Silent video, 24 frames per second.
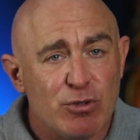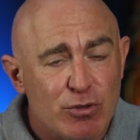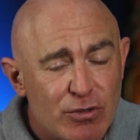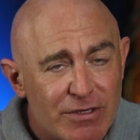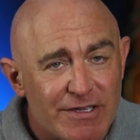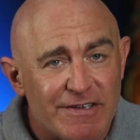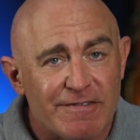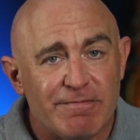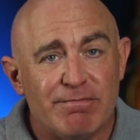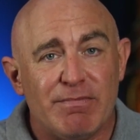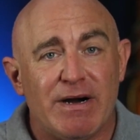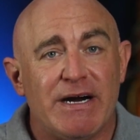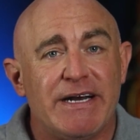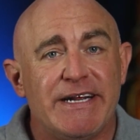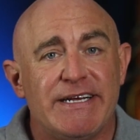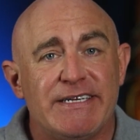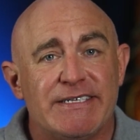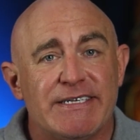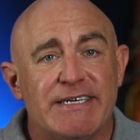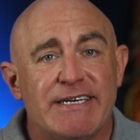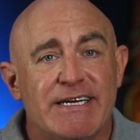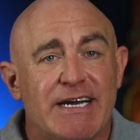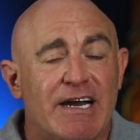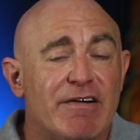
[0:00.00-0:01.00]
pool of
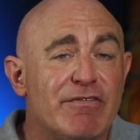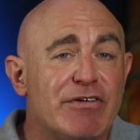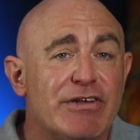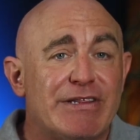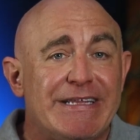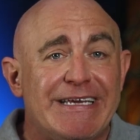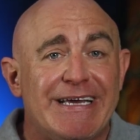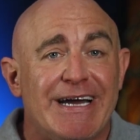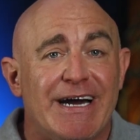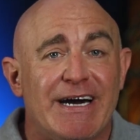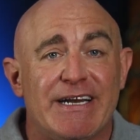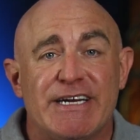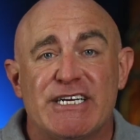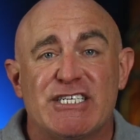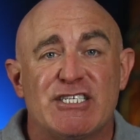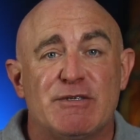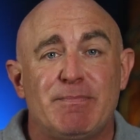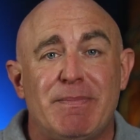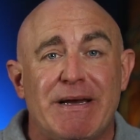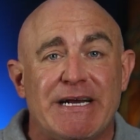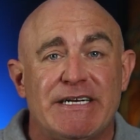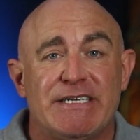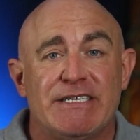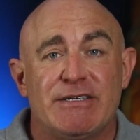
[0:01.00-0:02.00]
money to cover the
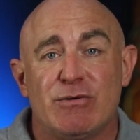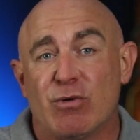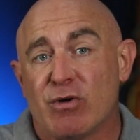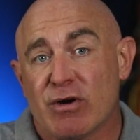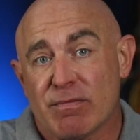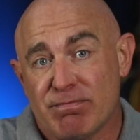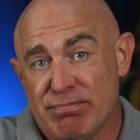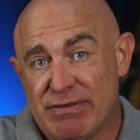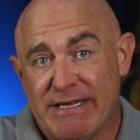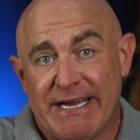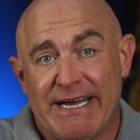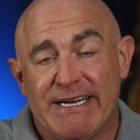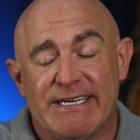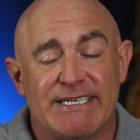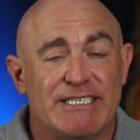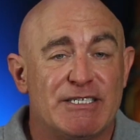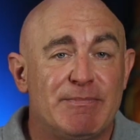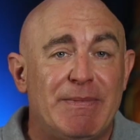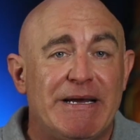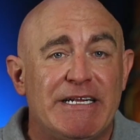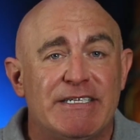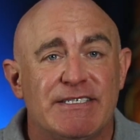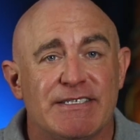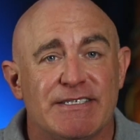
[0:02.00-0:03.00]
unexpected or planned
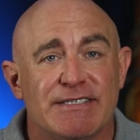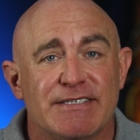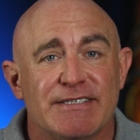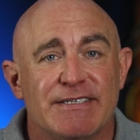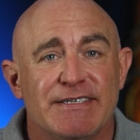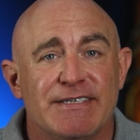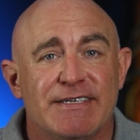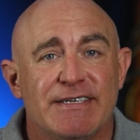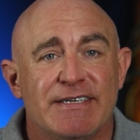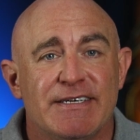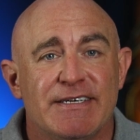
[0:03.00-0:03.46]
expenses.